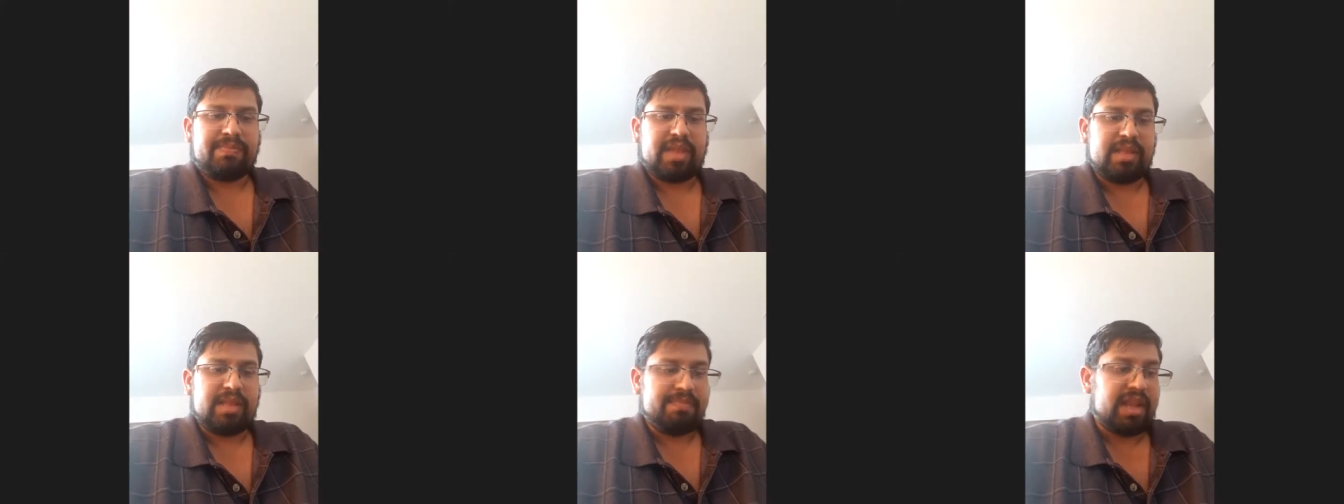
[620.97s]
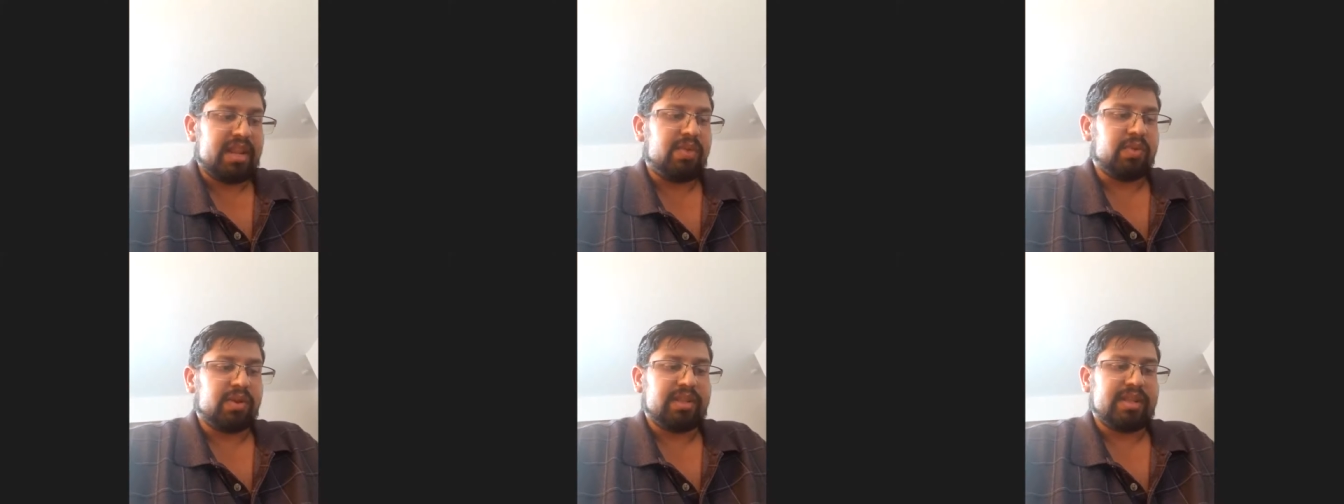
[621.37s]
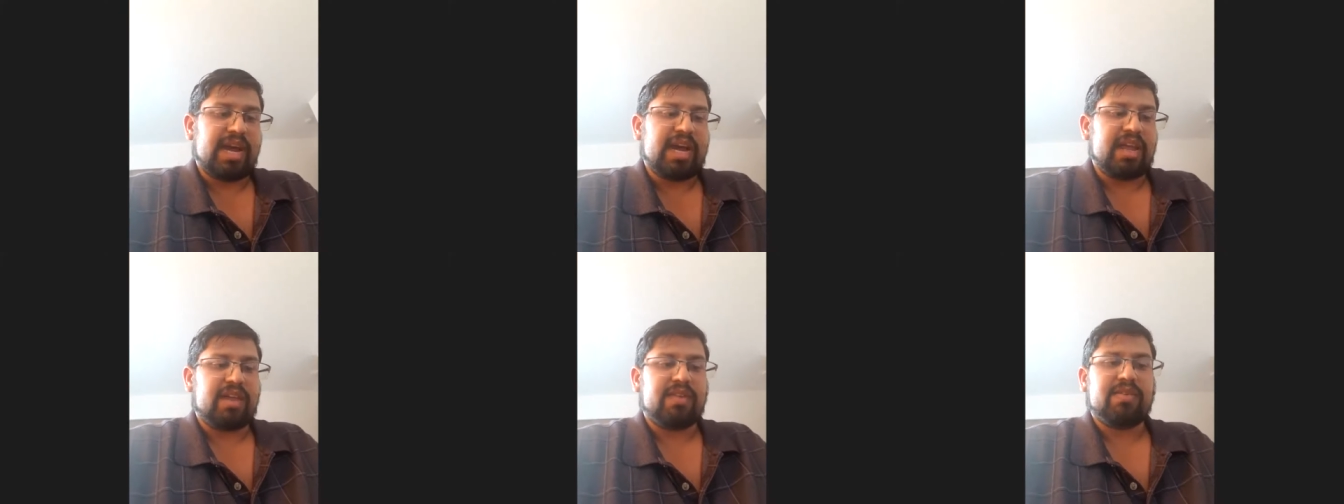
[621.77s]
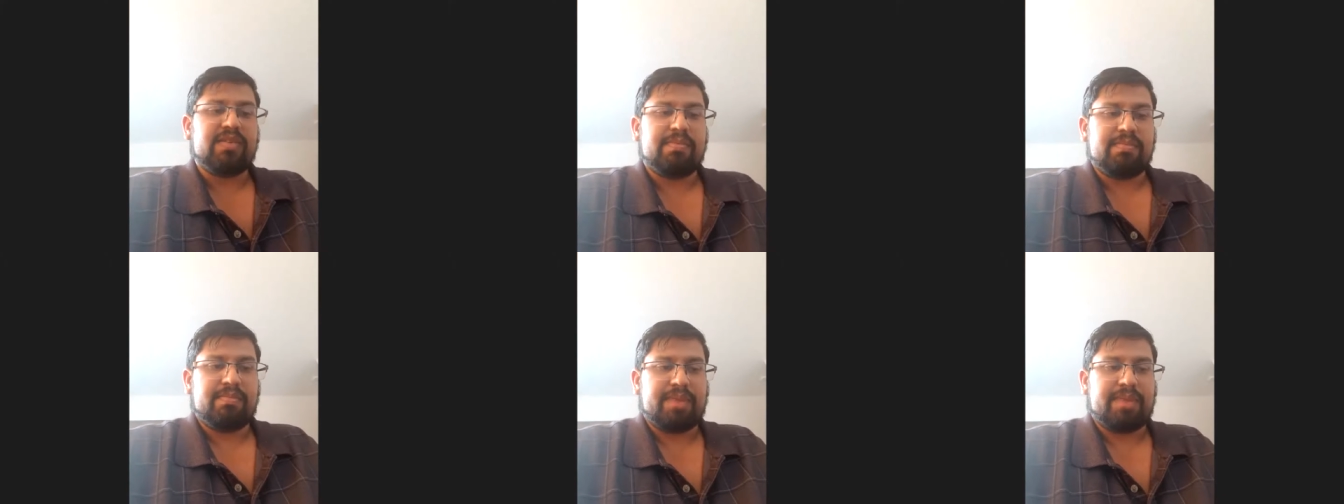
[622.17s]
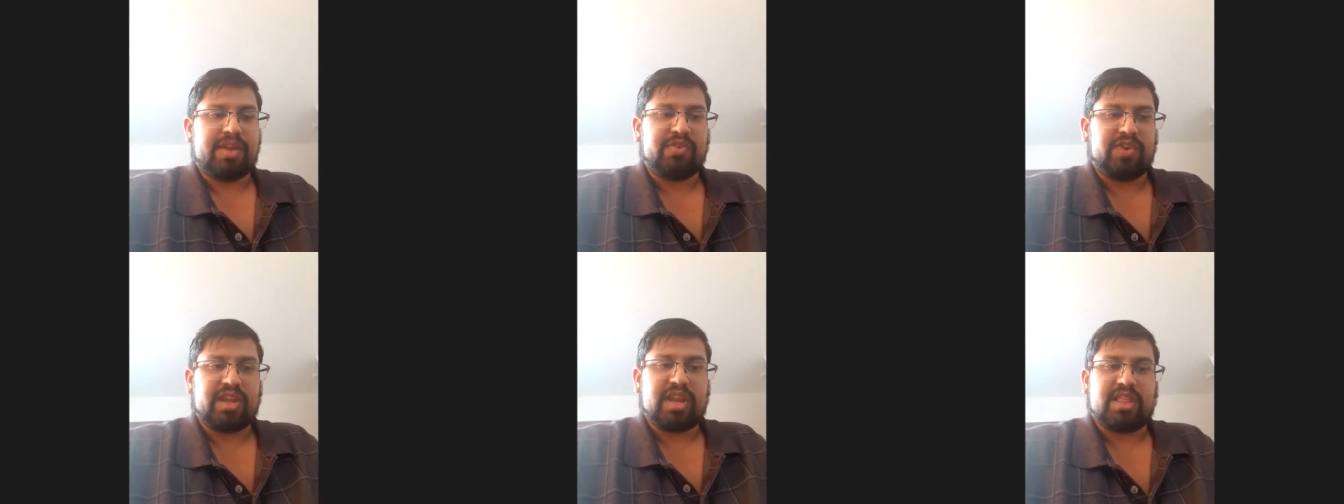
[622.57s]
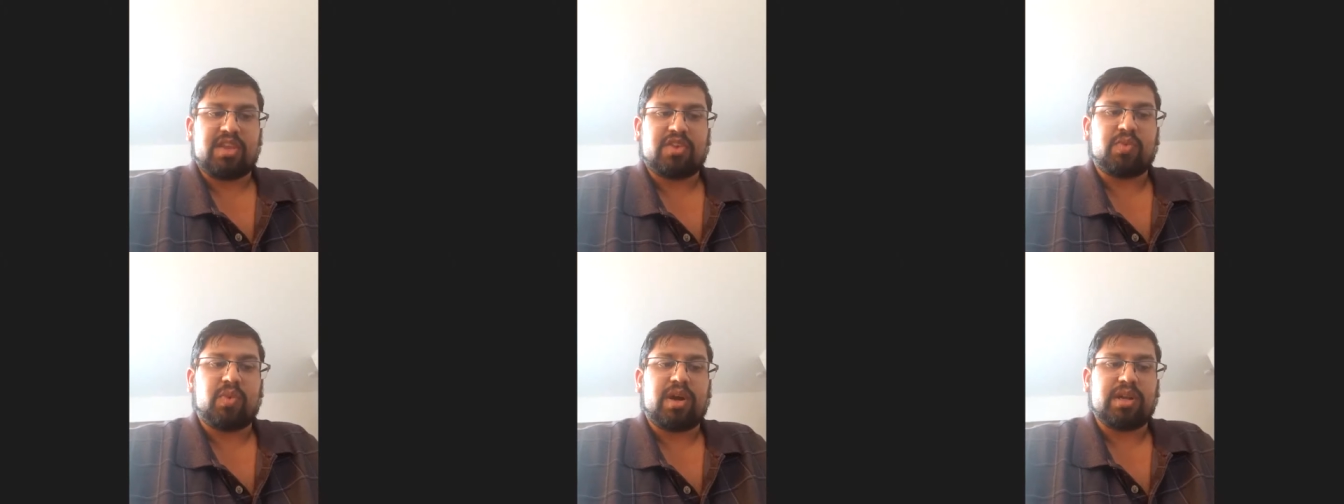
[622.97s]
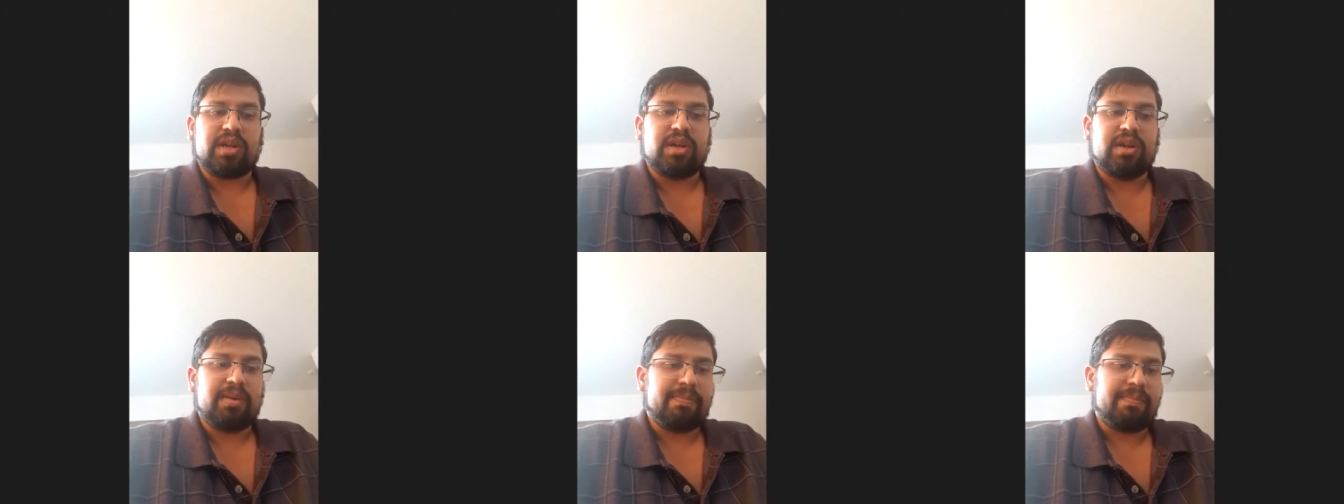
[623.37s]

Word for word: and many will die by drinking this water.